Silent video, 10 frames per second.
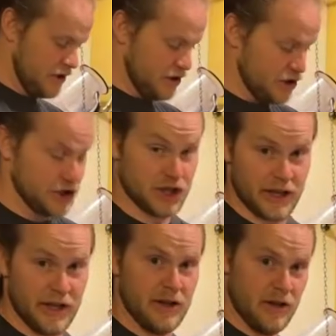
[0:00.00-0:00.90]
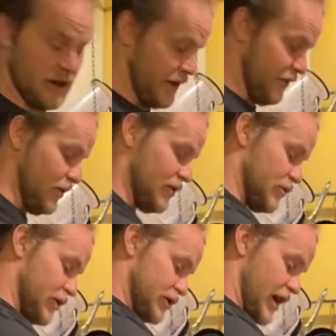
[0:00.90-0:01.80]
shitting a lot if you eat too
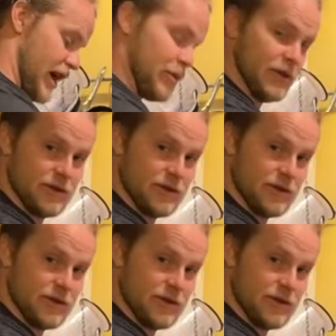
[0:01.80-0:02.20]
much cabbage.